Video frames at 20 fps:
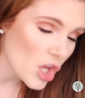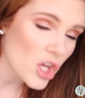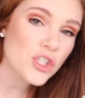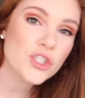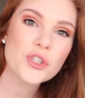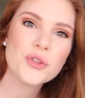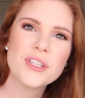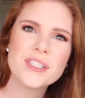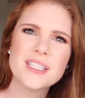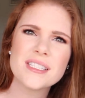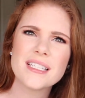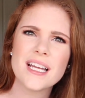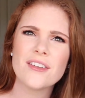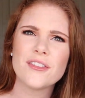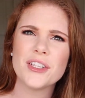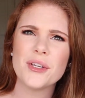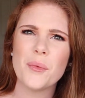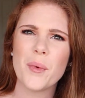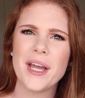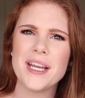So this is
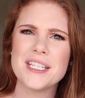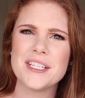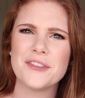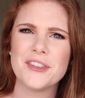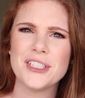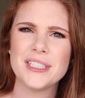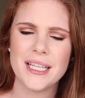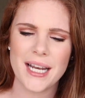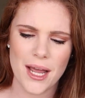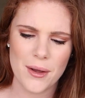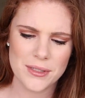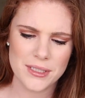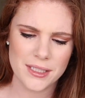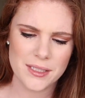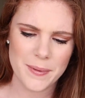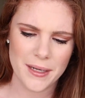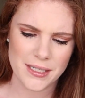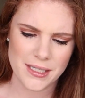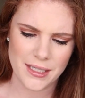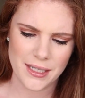definitely way different than I was
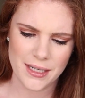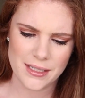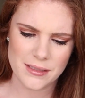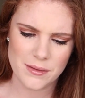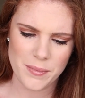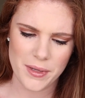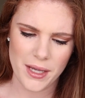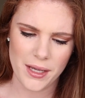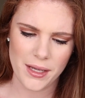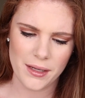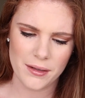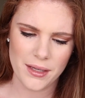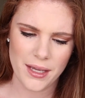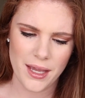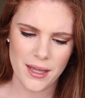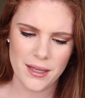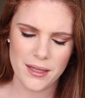expecting it to be.